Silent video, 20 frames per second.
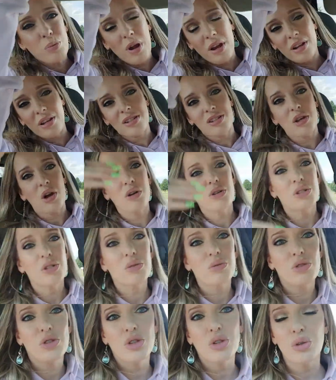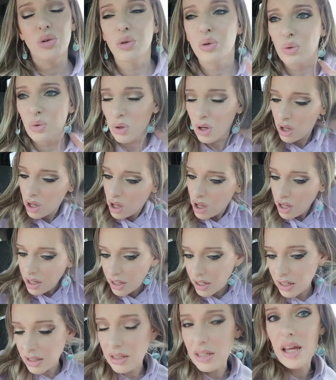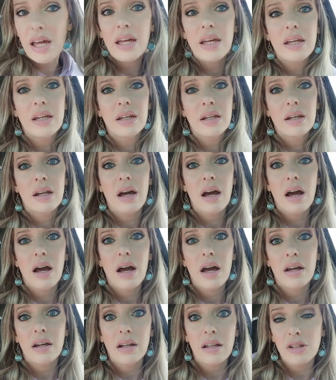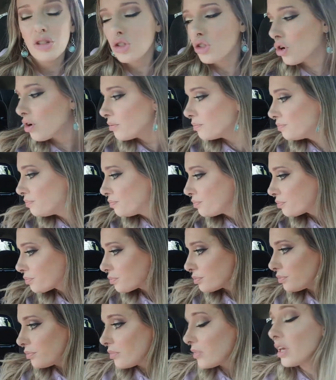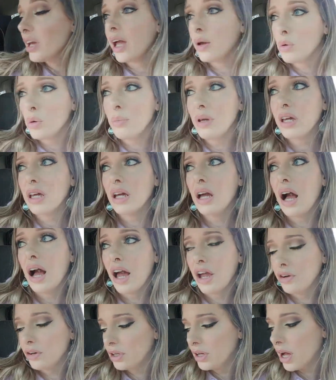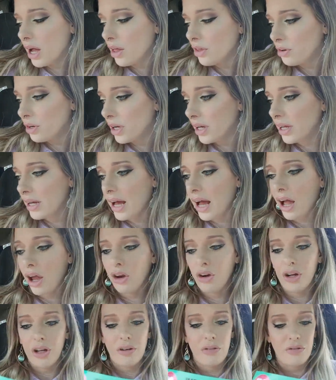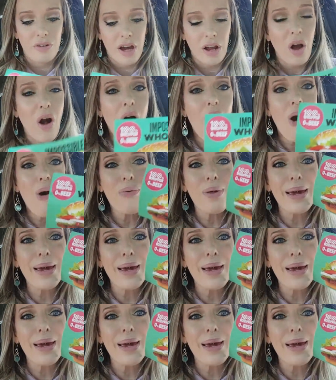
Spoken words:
products also do contain cholesterol and will make it higher in calorie and higher in fat. Oh,